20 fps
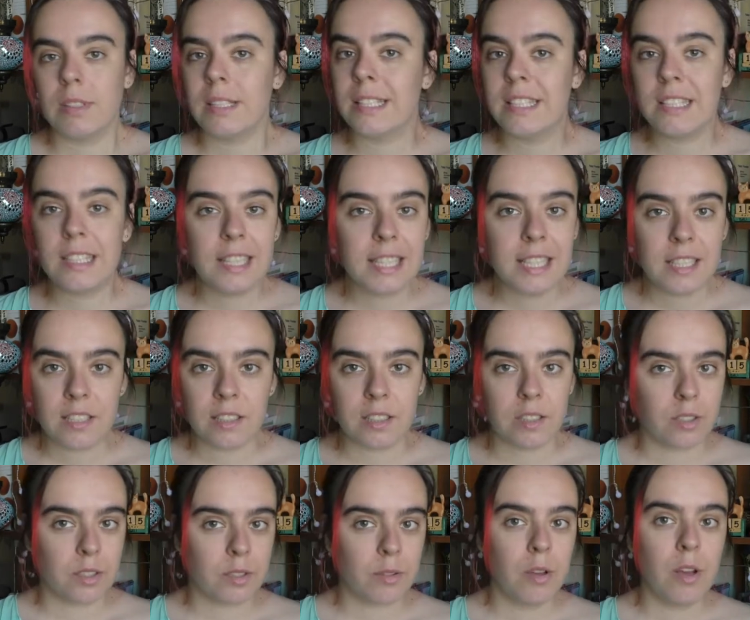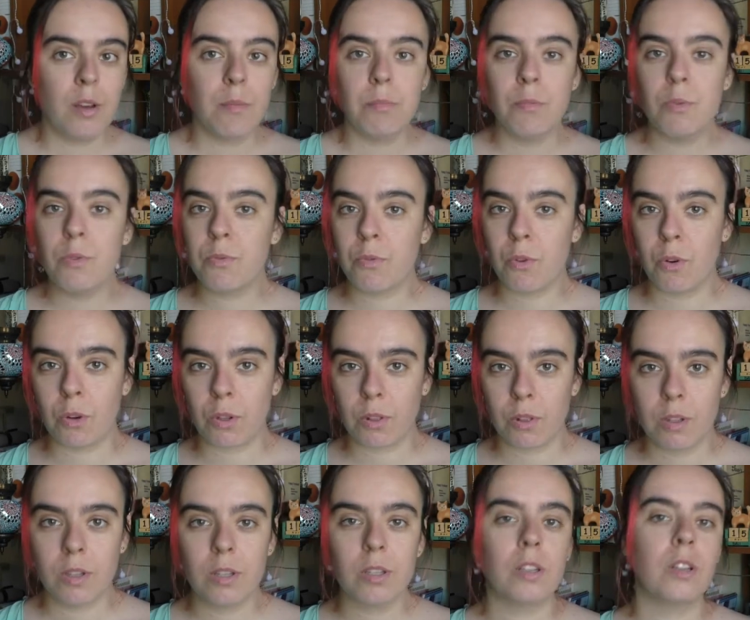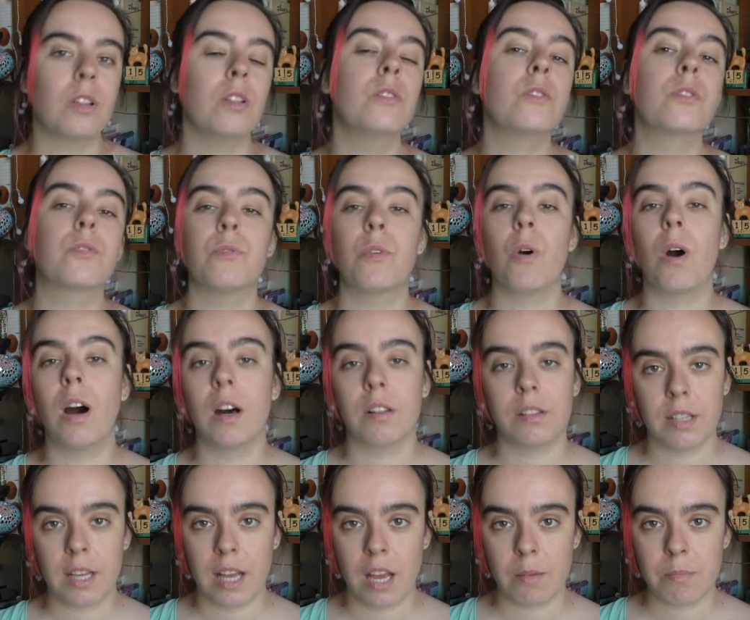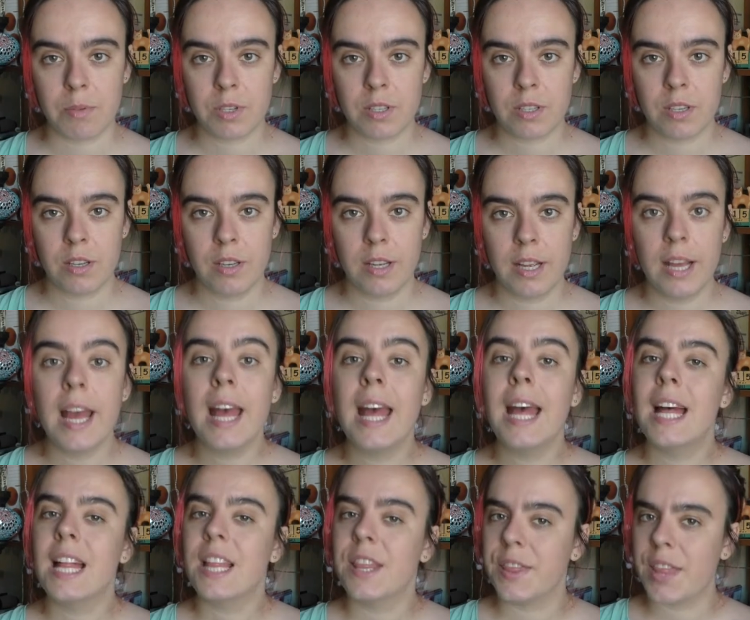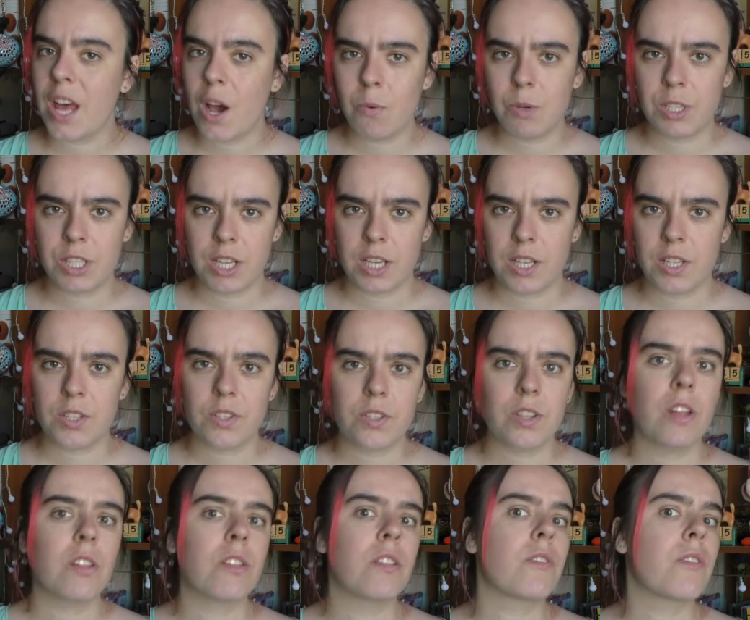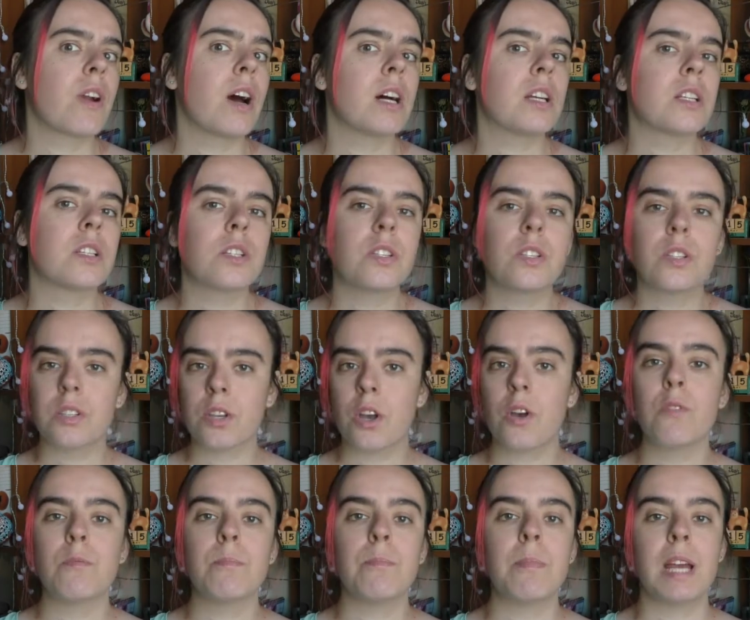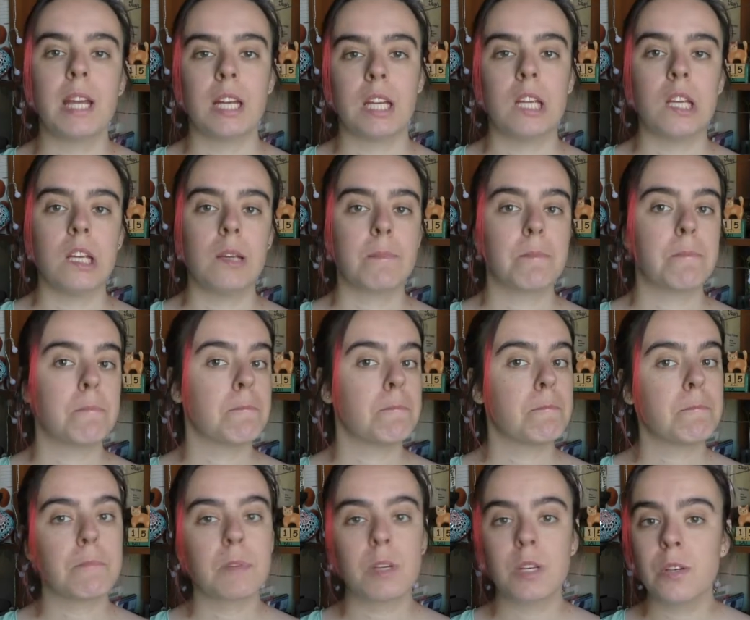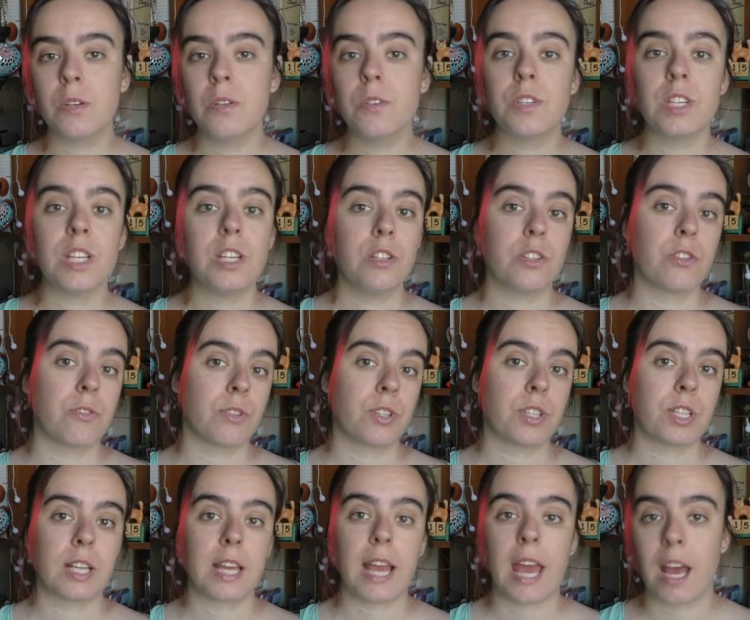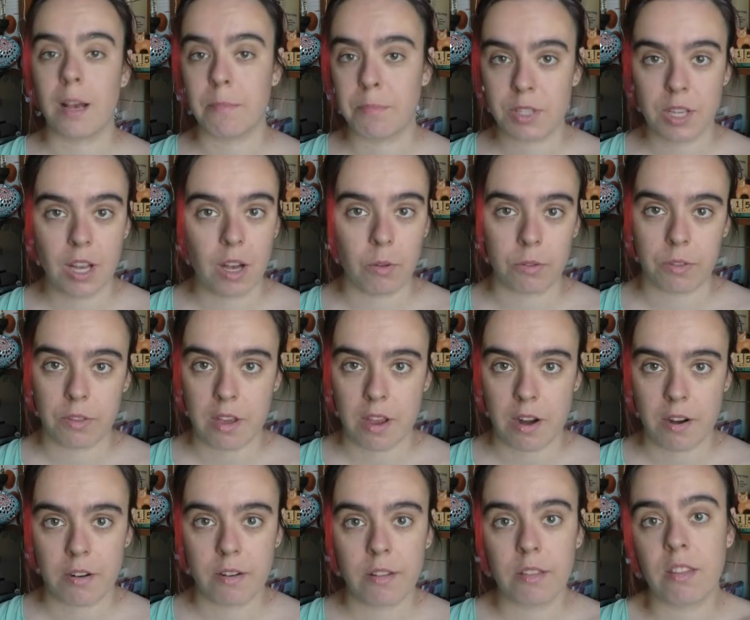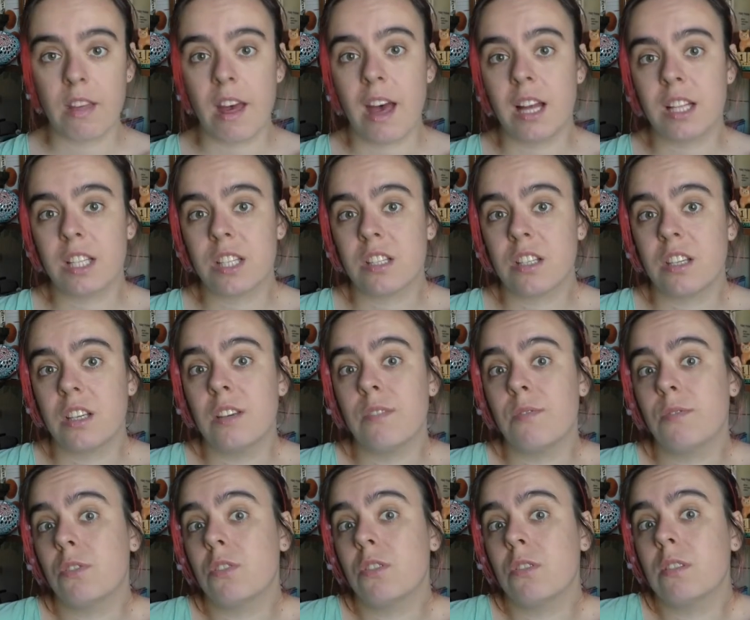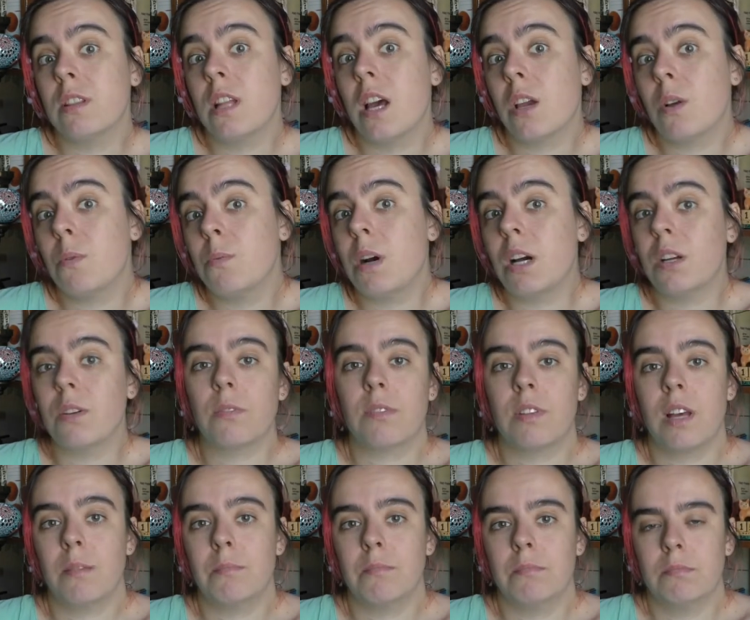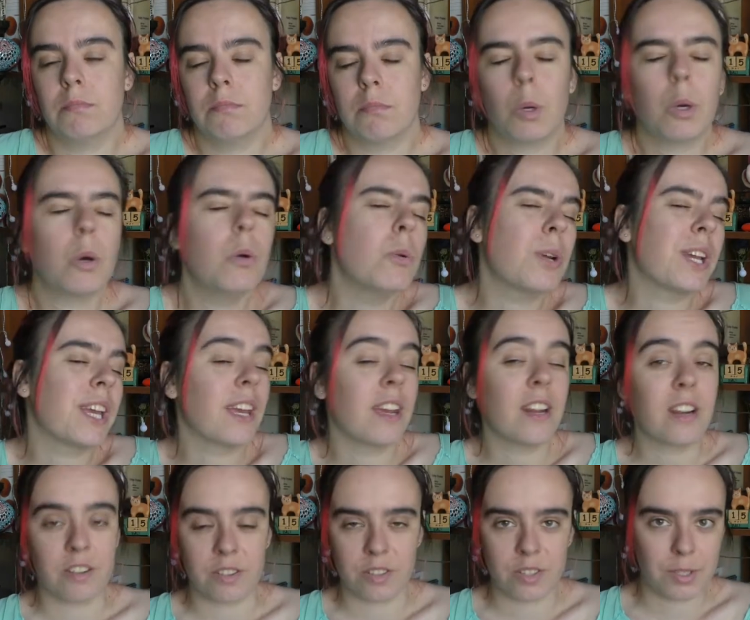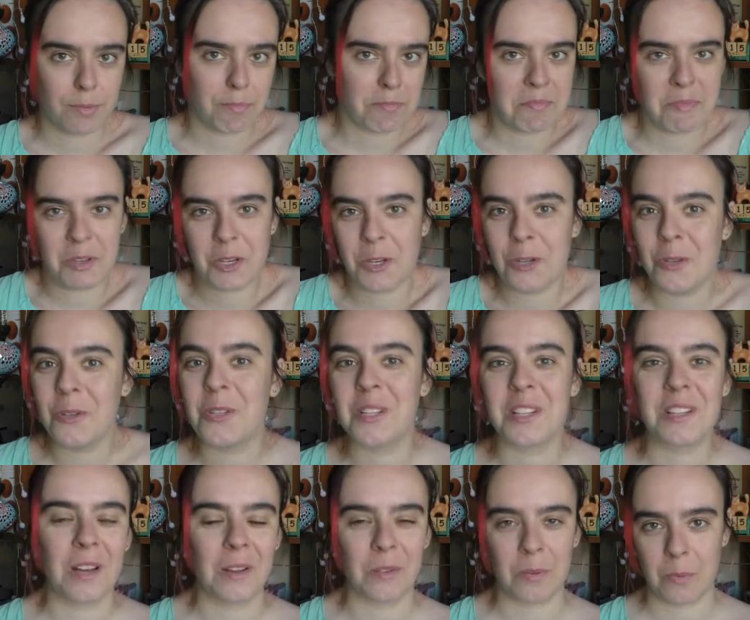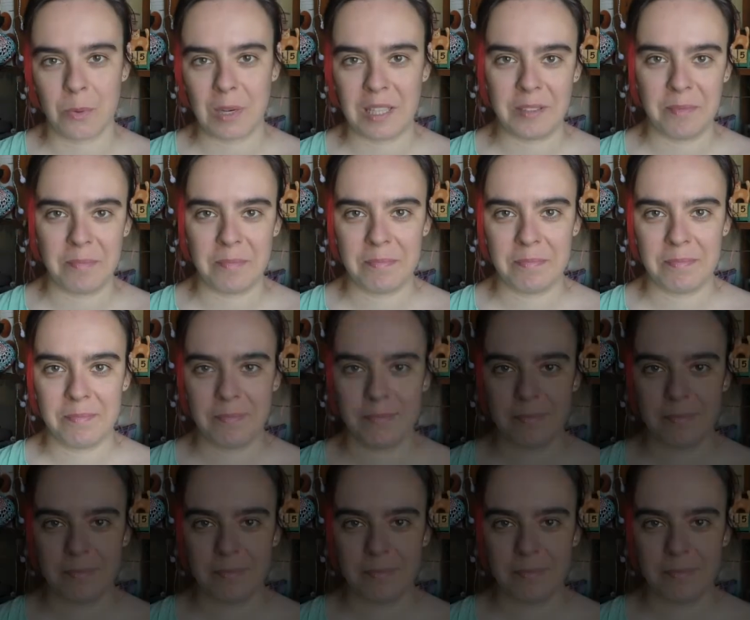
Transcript: Delete it, move on, look for other apps. Nowadays, there are so many good, interesting apps out there that if you don't like one of them, who cares? Choose another one.